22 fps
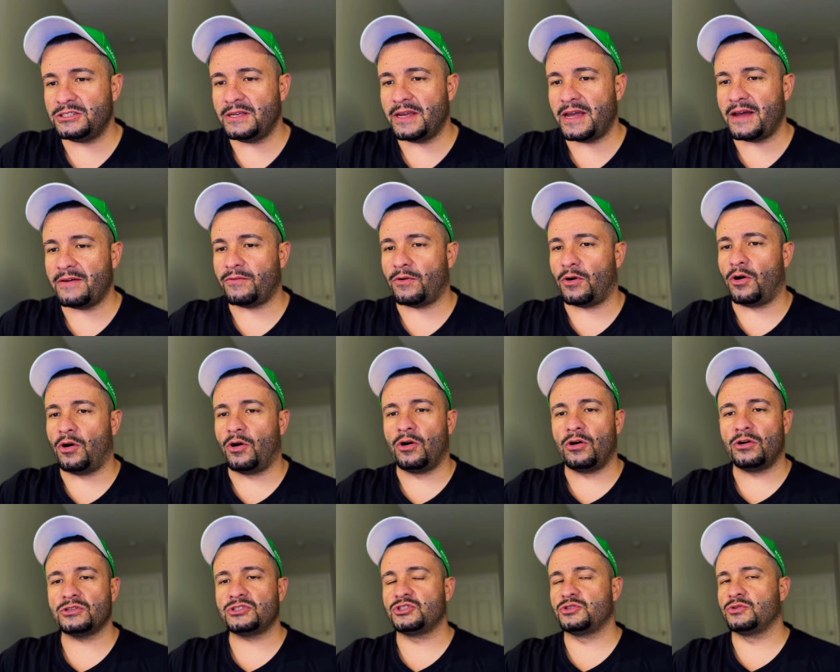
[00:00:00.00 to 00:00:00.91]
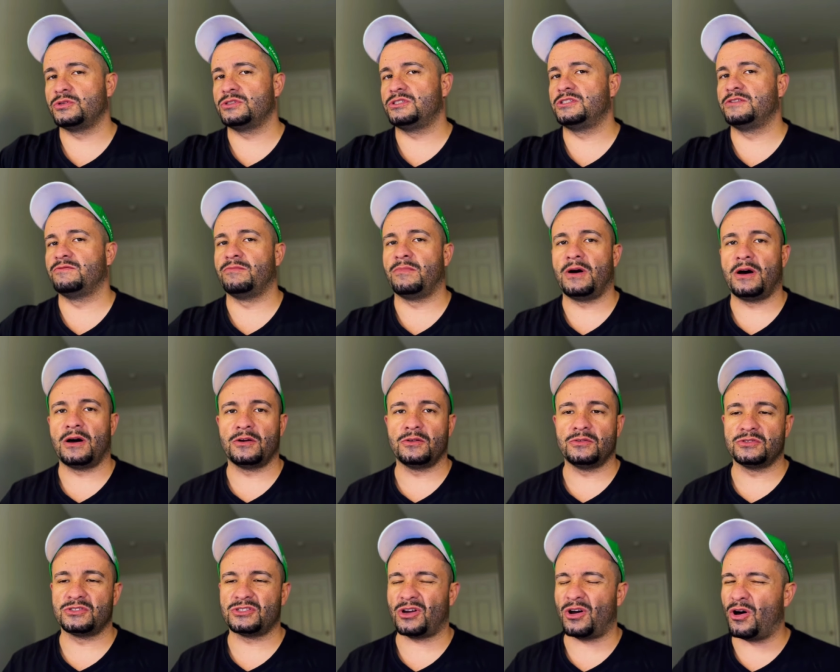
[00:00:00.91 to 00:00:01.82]
you have all sorts of
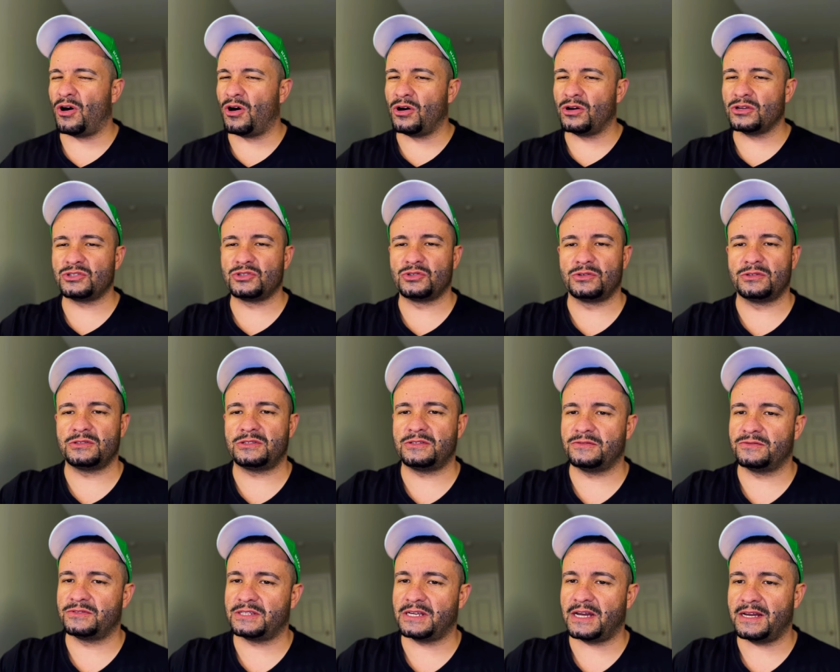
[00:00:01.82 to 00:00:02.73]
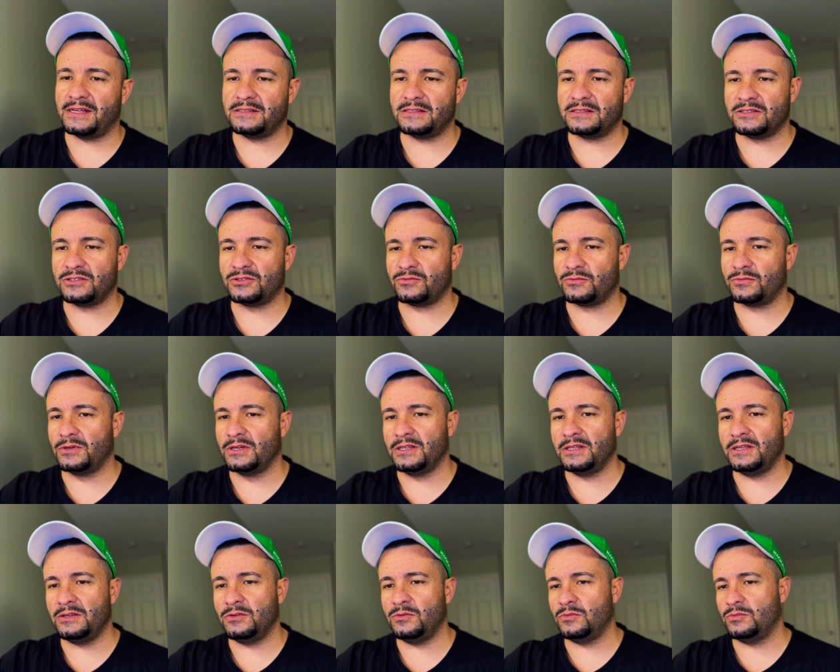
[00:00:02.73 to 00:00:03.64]
models, all sorts of sizes.
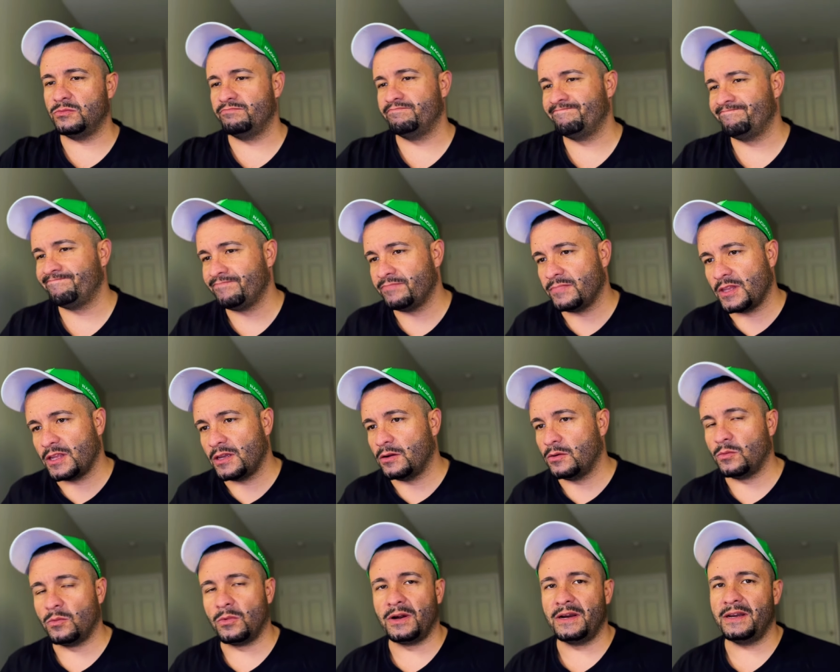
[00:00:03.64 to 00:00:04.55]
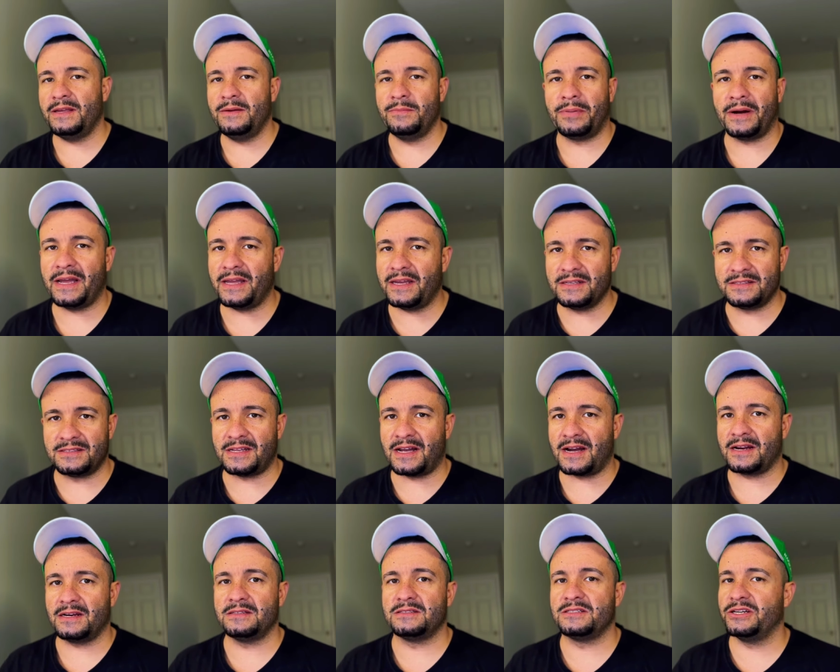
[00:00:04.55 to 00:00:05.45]
Really, one e-bike is
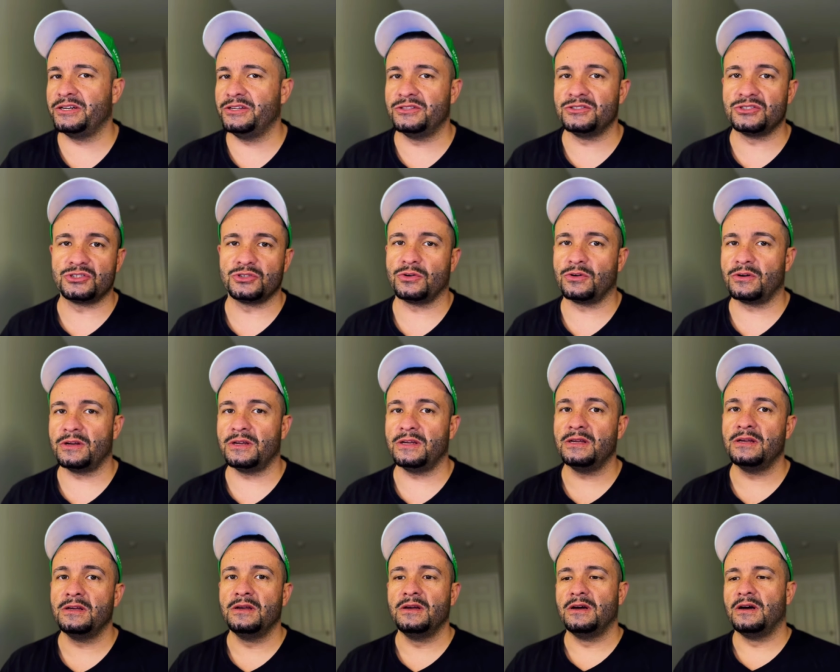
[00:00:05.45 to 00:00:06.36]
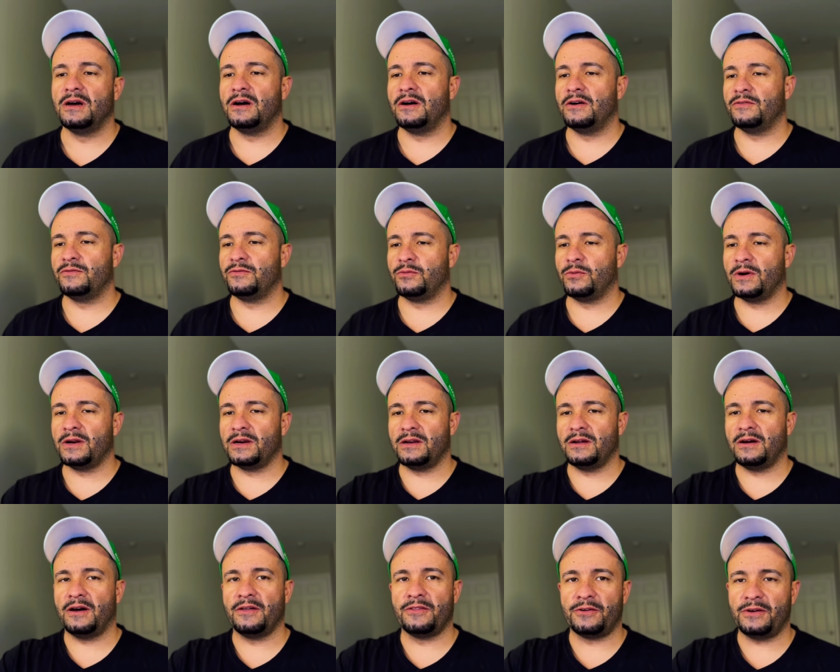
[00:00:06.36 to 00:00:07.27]
not gonna tell you the story of what
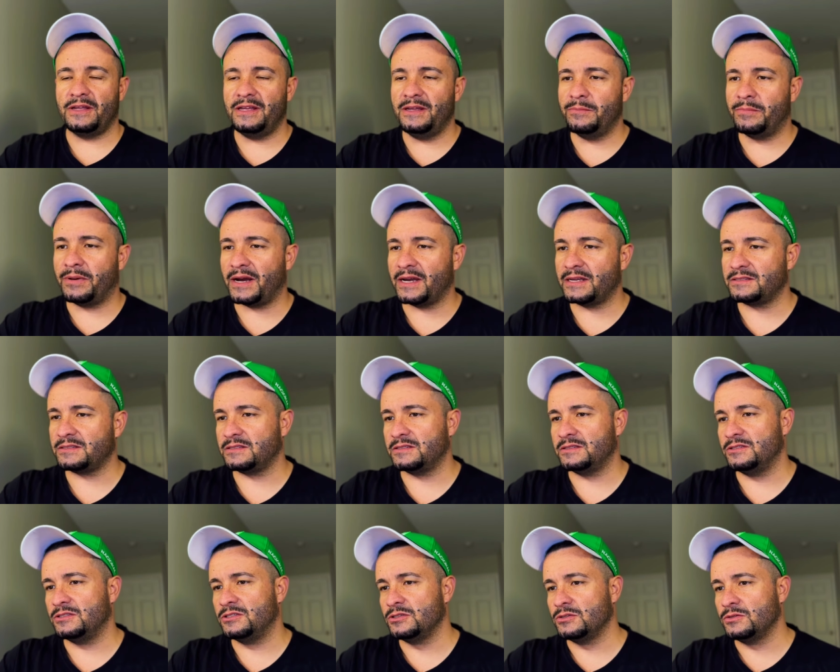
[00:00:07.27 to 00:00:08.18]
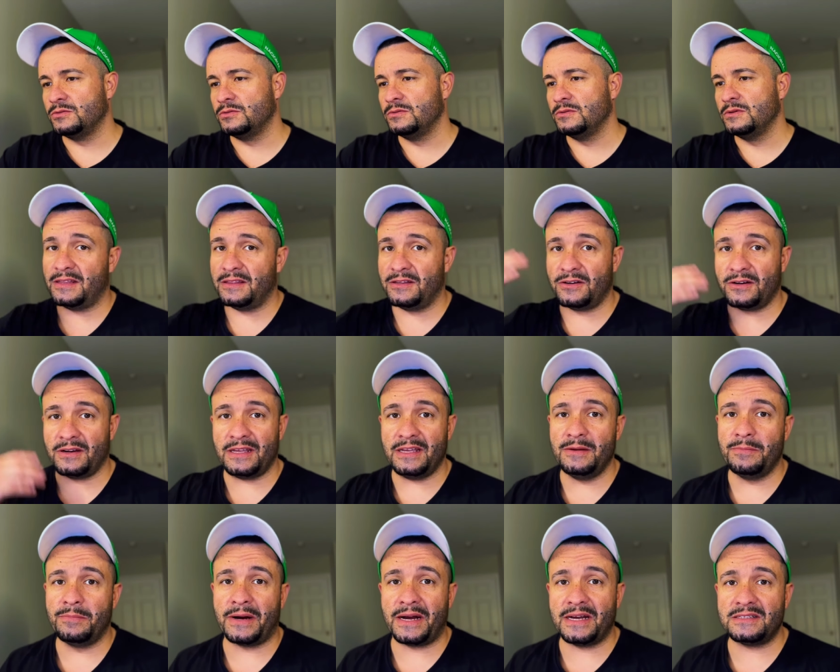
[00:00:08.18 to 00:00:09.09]
other e-bikes can do. There are
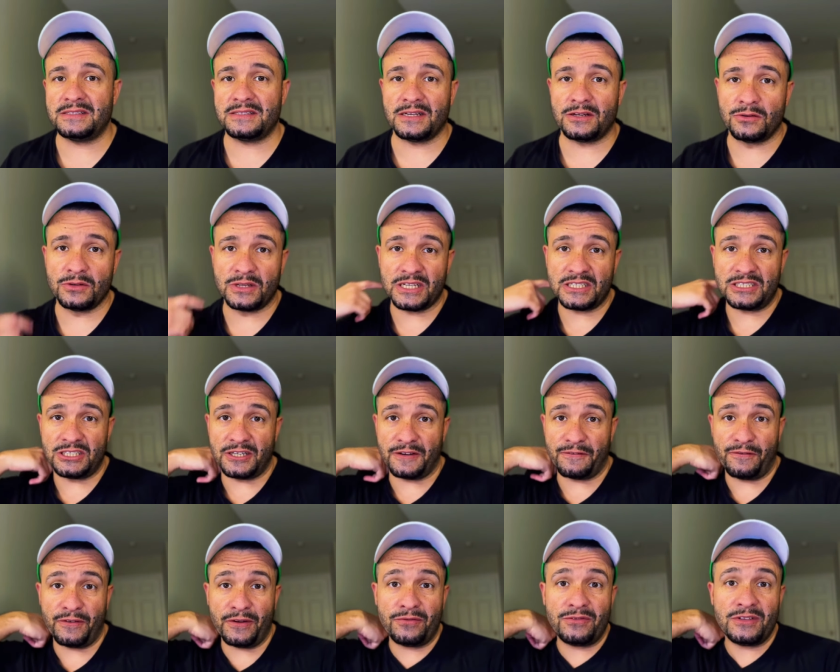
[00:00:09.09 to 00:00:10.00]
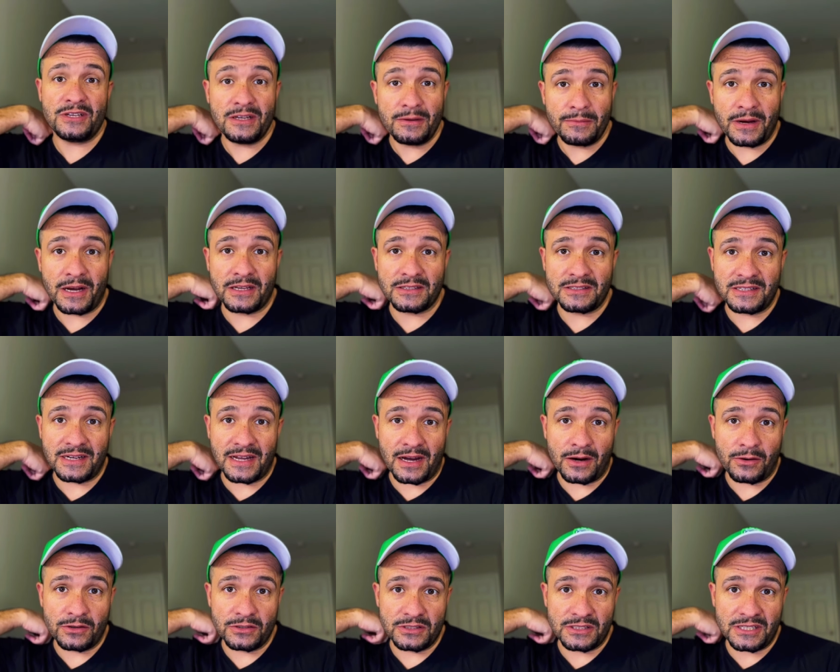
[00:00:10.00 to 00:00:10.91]
e-bikes that'll get you 15 miles an
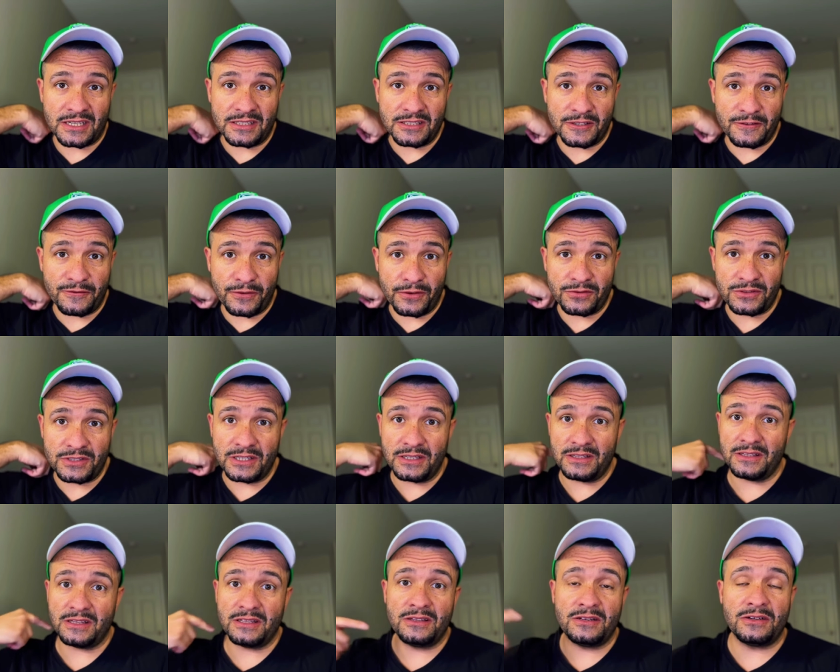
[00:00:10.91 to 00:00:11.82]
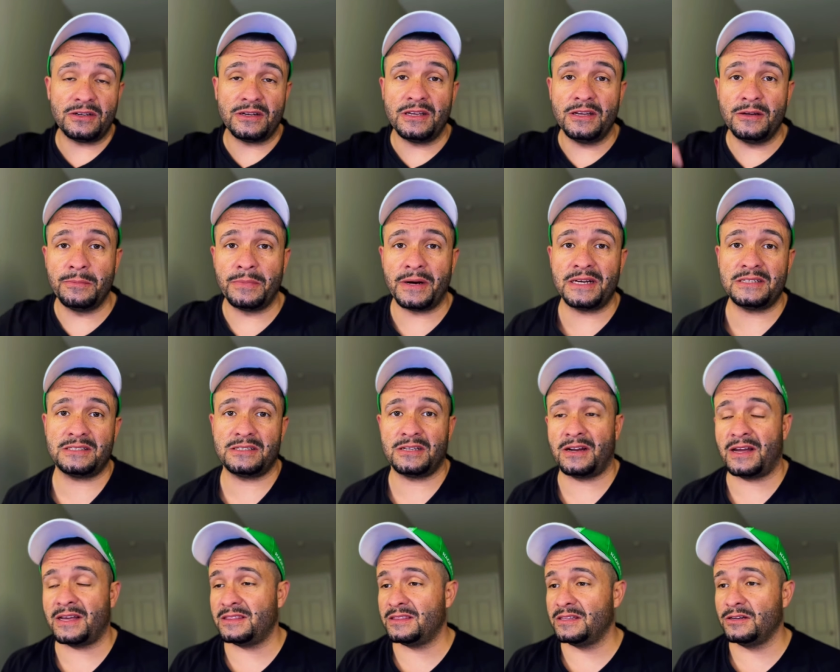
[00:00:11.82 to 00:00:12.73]
hour, 10 to 15. Then there are e-bikes that
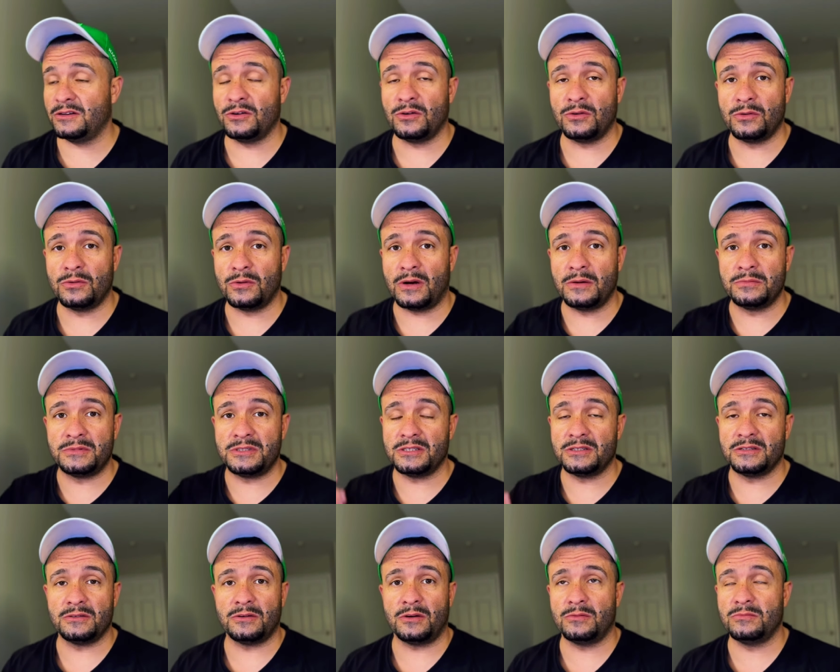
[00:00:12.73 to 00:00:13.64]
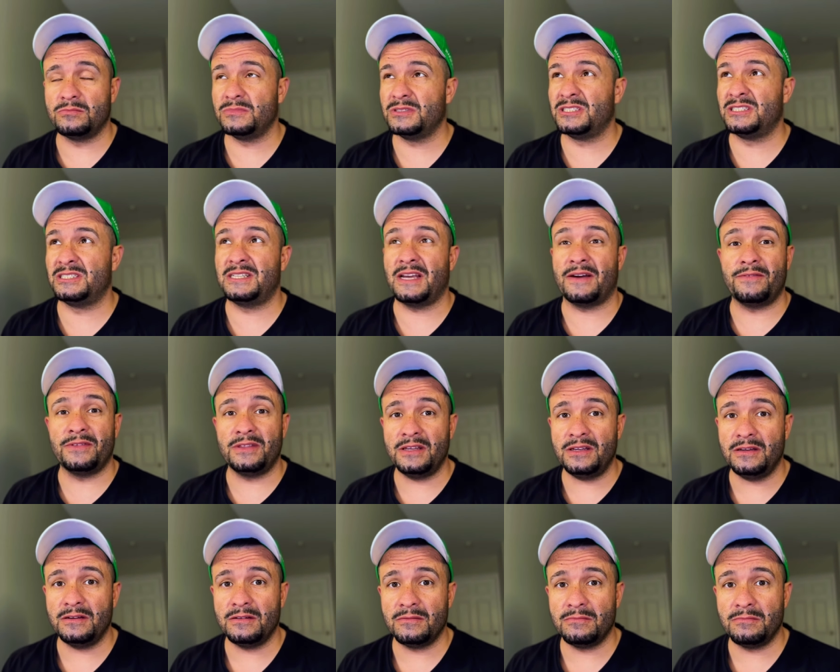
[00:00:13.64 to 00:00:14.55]
I think go up to
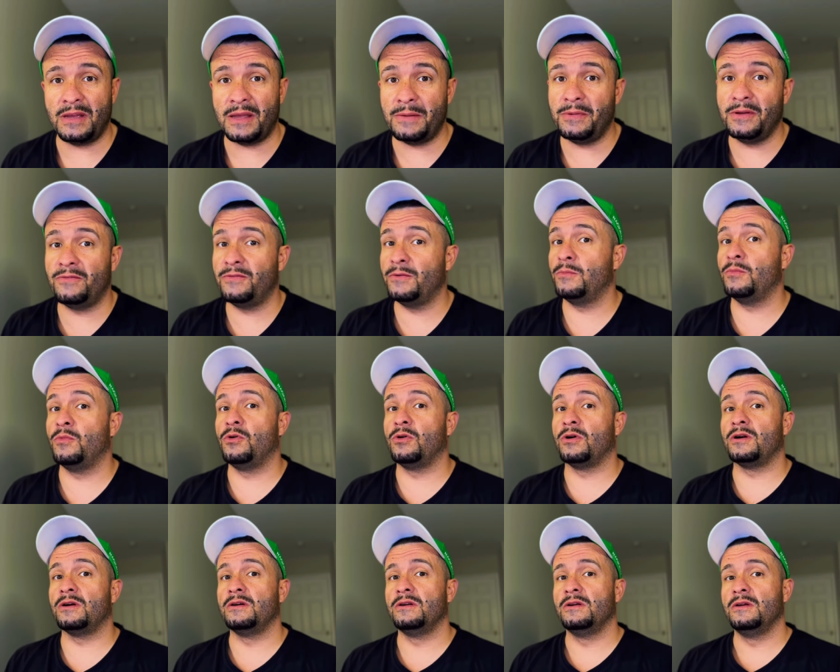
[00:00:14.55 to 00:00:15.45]
70, maybe even more.